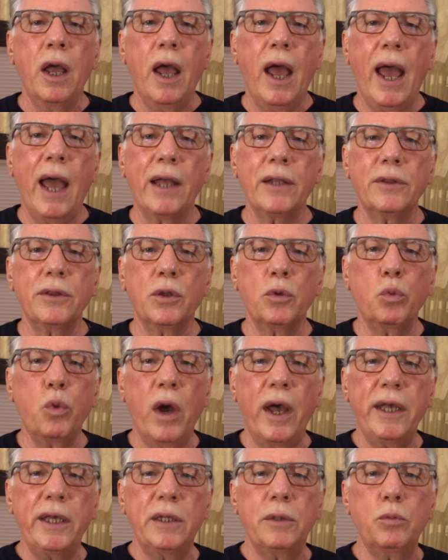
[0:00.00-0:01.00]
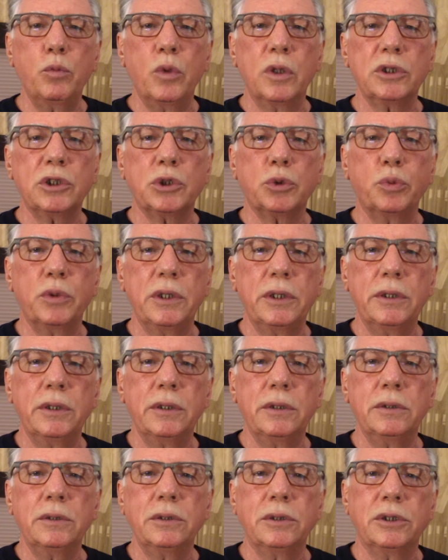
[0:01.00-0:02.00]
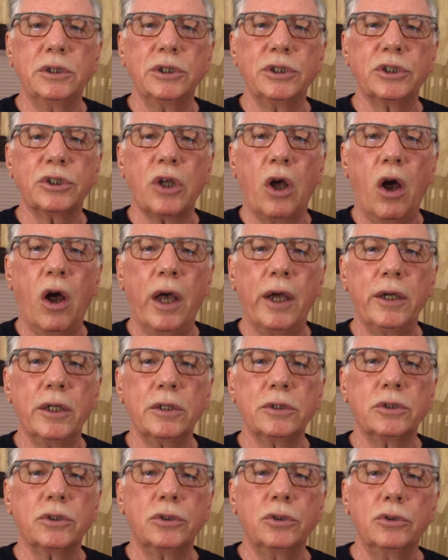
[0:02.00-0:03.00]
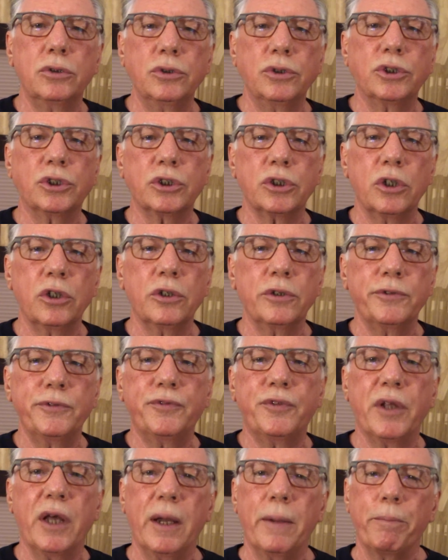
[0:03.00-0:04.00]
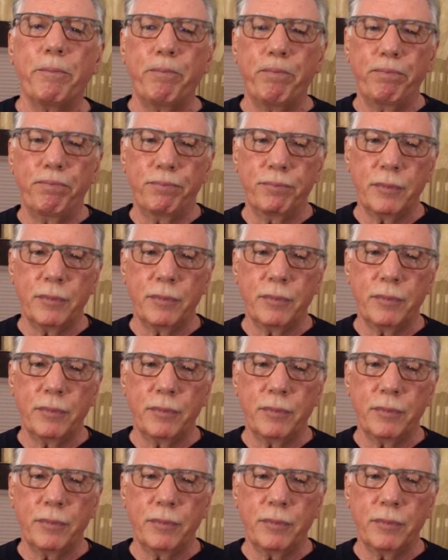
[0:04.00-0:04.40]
and the way in which we desire to serve them.